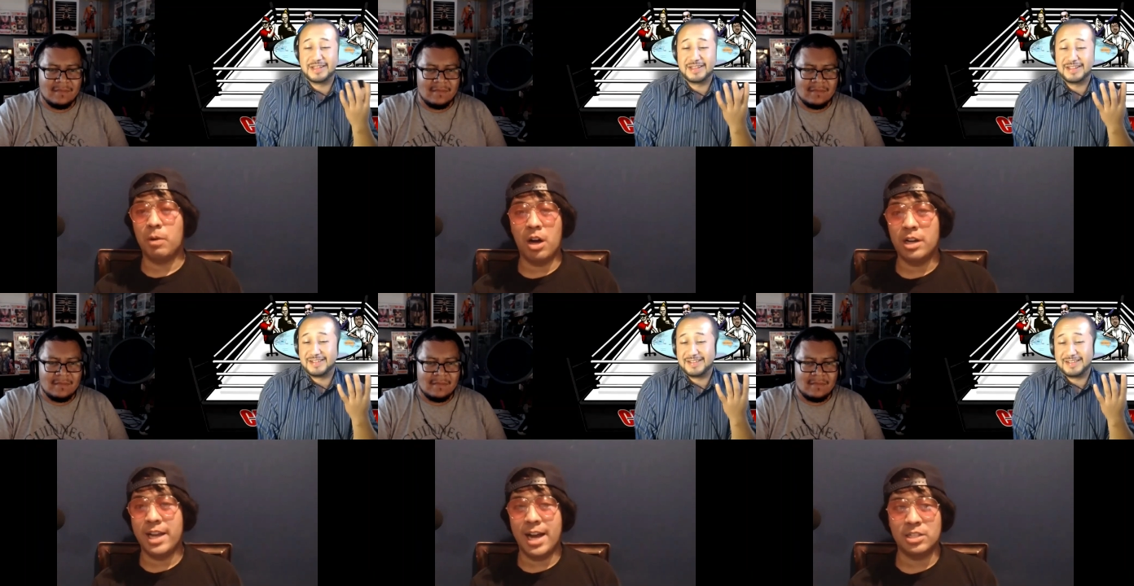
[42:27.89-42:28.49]

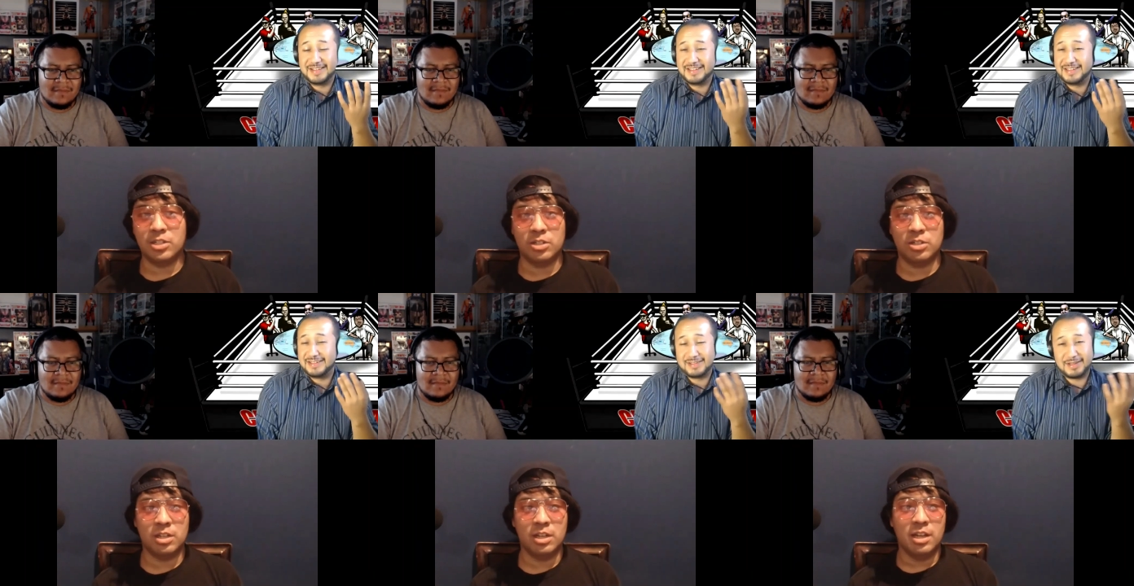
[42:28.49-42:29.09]

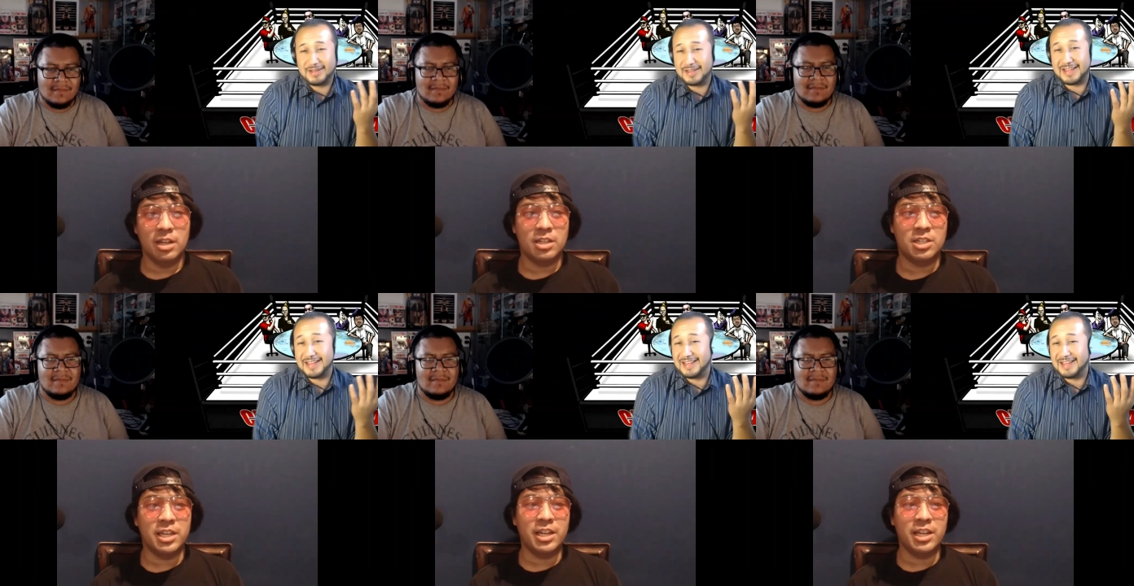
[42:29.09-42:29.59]
Speaker 1: podcasters. You see,